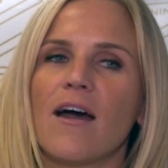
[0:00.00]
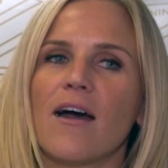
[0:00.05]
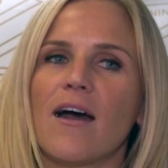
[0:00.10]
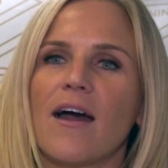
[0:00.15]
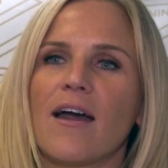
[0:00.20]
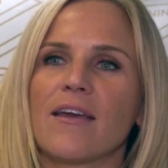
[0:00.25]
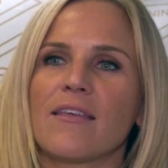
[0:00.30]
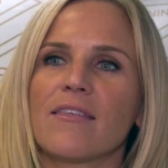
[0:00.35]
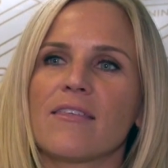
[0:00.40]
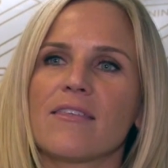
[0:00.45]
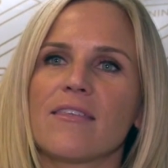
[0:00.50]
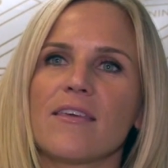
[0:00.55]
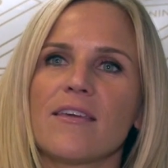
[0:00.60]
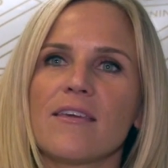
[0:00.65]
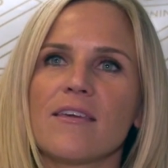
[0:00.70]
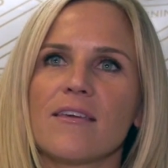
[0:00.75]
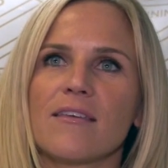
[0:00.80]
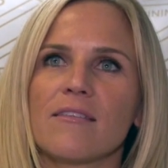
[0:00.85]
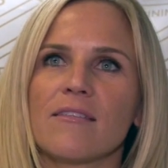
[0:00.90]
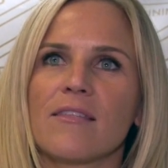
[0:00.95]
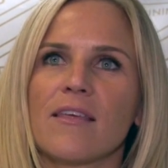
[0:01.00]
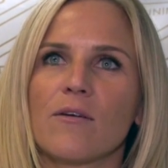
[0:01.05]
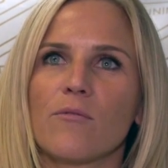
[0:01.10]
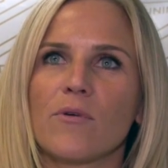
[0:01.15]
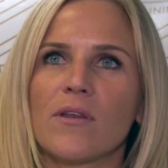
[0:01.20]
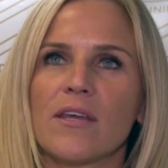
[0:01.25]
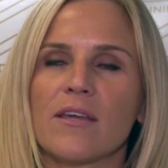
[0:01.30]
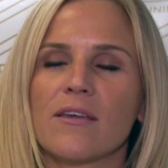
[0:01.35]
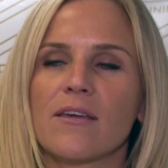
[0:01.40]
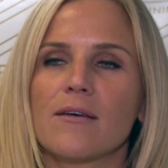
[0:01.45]
I think that
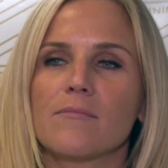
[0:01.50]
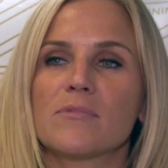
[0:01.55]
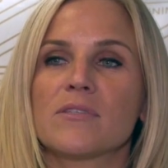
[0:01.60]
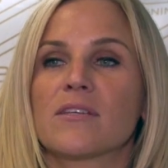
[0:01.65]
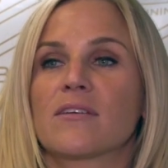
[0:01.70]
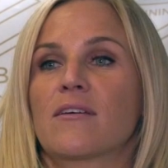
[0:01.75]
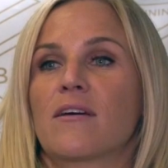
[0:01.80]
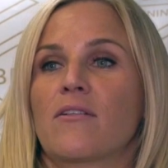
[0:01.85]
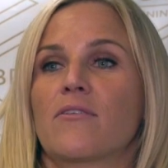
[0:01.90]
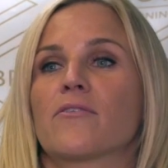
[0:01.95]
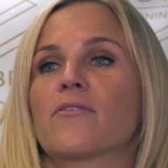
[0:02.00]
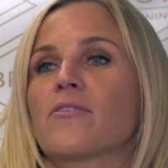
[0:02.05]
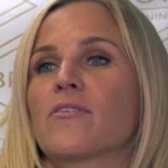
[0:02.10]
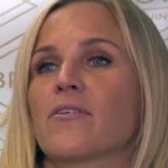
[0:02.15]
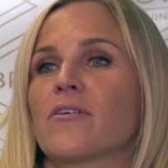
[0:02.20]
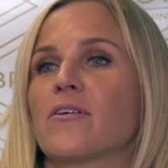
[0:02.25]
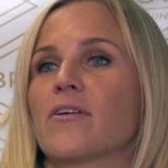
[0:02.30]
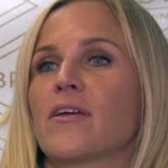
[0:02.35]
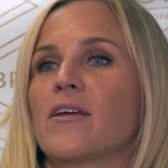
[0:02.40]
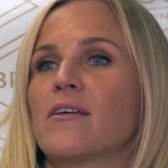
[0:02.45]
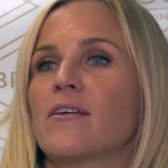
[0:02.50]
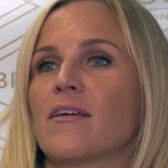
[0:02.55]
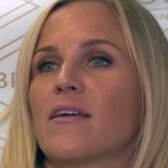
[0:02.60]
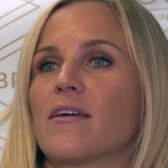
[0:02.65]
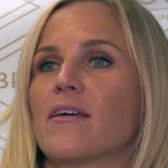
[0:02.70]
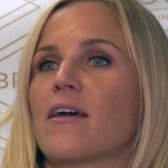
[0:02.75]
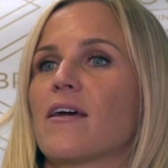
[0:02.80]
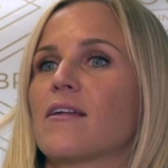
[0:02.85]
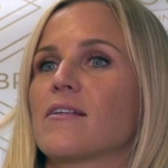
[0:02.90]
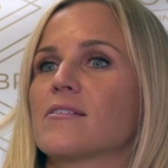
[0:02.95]
when it comes to color theory
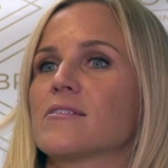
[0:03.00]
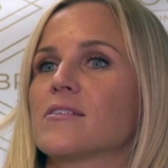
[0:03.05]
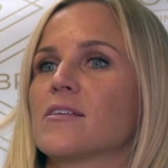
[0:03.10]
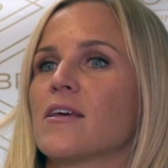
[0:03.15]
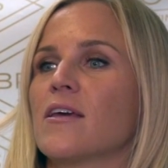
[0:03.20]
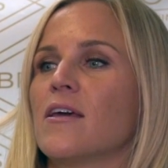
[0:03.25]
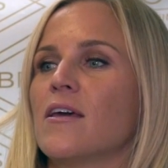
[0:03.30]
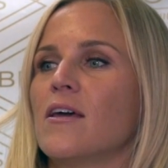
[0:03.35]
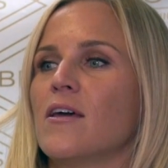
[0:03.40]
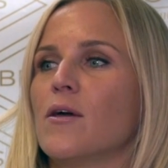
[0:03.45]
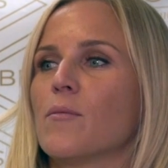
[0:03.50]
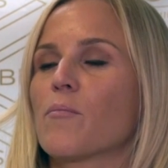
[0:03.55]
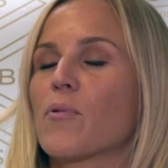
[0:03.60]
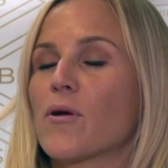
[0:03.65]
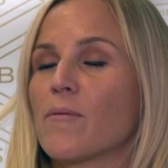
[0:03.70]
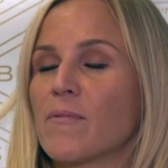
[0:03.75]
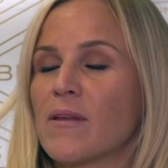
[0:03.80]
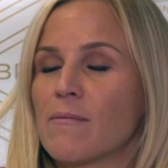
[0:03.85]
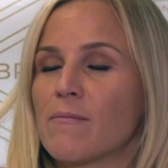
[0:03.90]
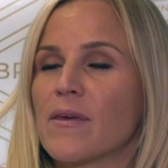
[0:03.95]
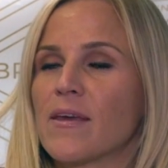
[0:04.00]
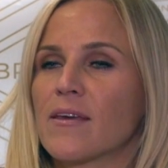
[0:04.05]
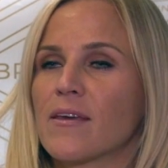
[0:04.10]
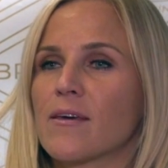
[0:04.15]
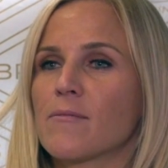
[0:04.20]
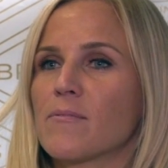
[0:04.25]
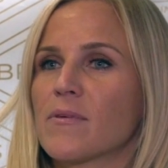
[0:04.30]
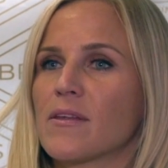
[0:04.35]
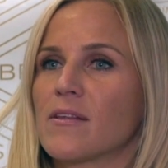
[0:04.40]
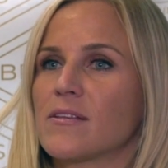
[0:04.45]
and permanent
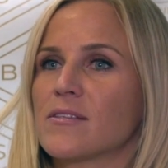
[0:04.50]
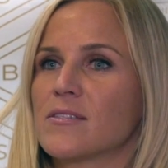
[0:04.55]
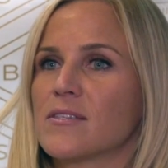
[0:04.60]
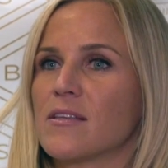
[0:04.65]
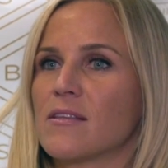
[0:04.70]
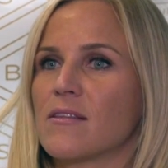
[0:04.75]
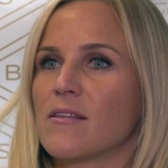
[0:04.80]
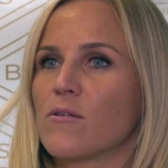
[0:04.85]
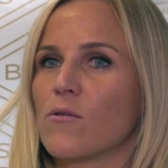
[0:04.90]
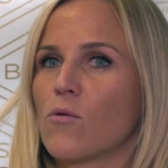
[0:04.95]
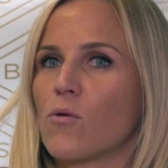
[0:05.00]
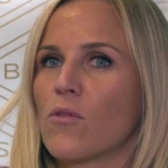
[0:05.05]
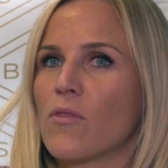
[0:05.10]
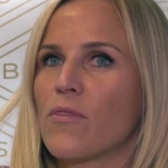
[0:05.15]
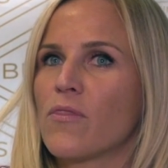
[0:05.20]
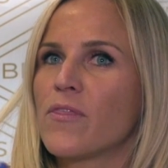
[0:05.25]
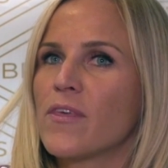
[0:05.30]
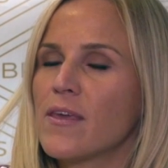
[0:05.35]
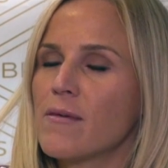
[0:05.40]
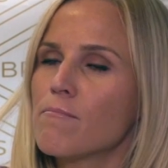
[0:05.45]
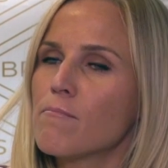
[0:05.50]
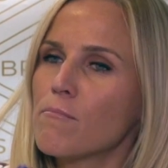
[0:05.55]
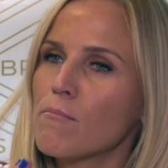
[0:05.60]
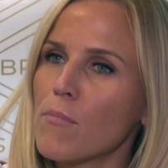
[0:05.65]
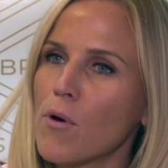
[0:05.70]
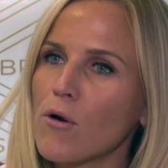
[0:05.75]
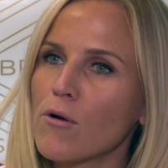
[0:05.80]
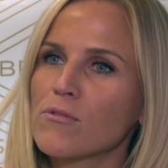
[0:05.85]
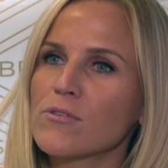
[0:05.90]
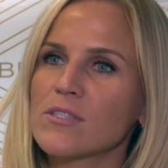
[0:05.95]
makeup, it is the
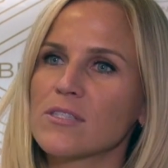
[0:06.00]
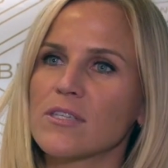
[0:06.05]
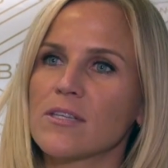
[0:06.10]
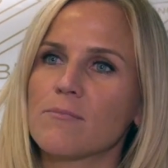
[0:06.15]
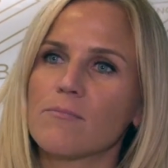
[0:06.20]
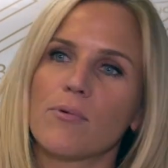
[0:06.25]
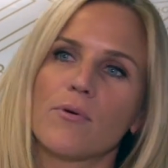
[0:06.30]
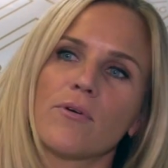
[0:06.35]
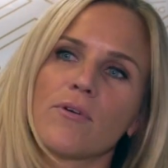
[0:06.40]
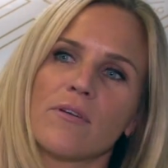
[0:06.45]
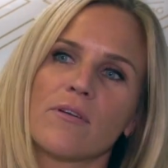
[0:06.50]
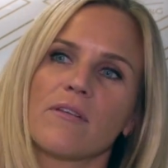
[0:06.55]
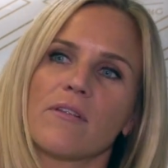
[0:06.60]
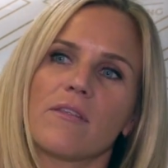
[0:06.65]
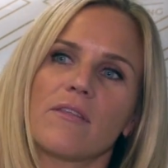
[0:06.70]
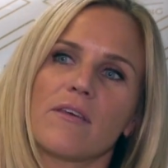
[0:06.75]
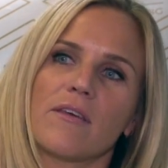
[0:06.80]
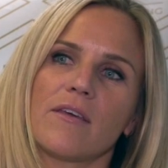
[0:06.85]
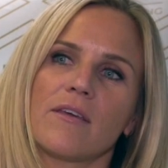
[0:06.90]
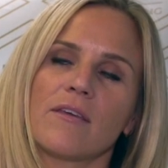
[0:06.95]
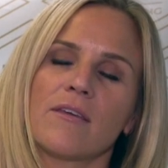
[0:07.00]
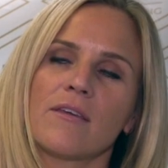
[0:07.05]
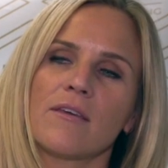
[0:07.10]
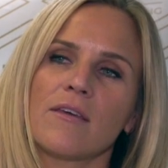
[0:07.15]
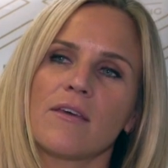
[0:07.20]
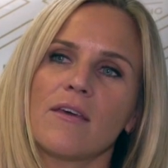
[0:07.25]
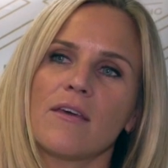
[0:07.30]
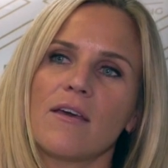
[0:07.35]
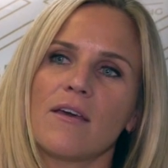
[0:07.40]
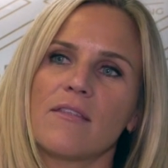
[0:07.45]
most important
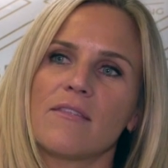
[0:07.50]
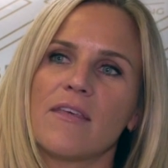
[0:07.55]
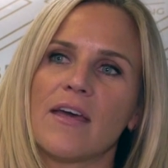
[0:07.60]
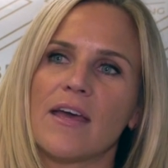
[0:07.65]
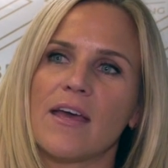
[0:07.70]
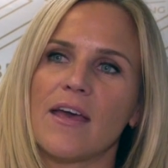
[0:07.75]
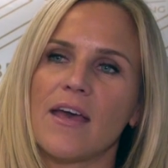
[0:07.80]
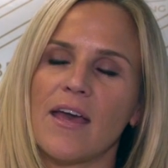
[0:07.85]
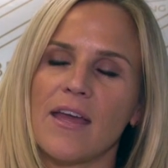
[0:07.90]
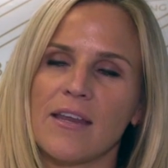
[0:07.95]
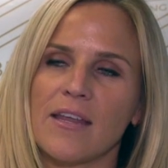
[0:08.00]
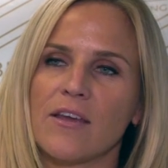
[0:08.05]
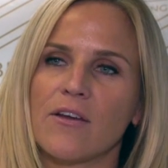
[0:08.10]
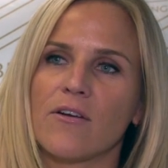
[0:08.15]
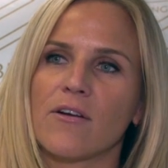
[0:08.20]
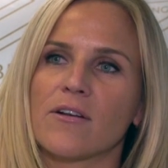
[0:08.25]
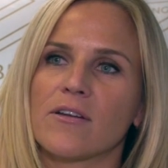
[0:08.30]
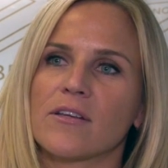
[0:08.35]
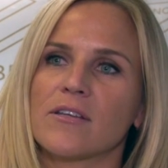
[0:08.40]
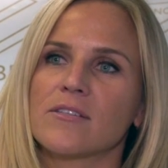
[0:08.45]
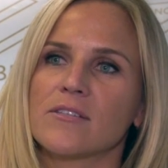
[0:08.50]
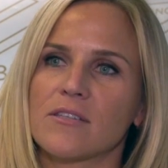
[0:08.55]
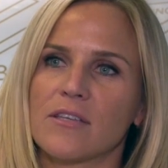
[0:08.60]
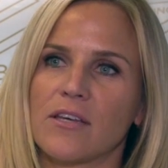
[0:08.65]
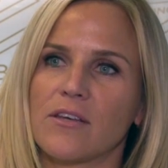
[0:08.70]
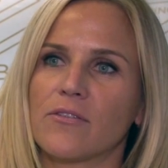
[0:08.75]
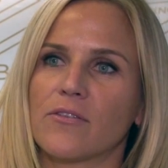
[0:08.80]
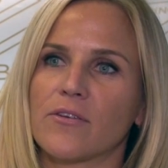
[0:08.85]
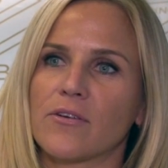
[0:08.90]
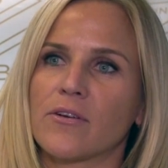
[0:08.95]
thing that any artist
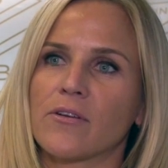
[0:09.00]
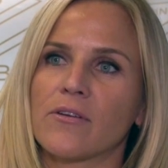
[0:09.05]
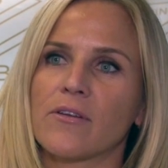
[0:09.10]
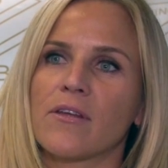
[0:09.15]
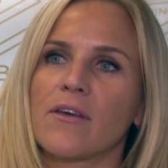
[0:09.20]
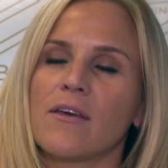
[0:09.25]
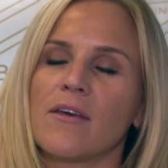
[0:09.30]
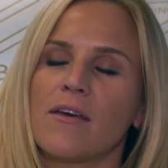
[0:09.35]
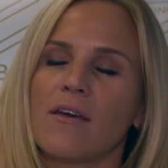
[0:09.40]
can learn.